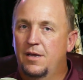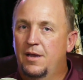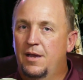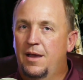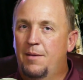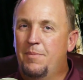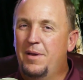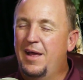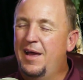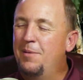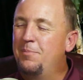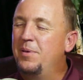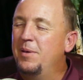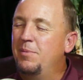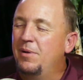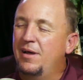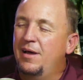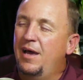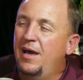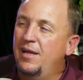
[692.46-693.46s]
man, I had
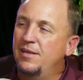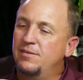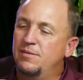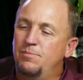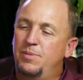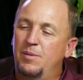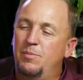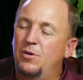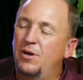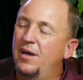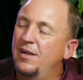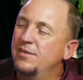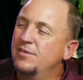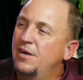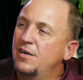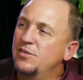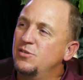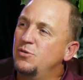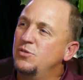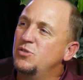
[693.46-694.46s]
people I hadn't
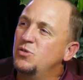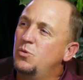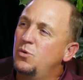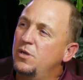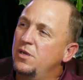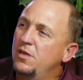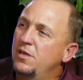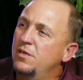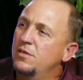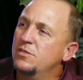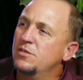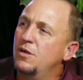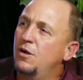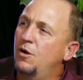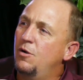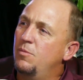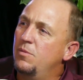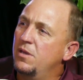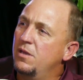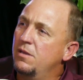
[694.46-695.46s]
talked to in 20 years
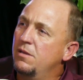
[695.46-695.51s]
call me.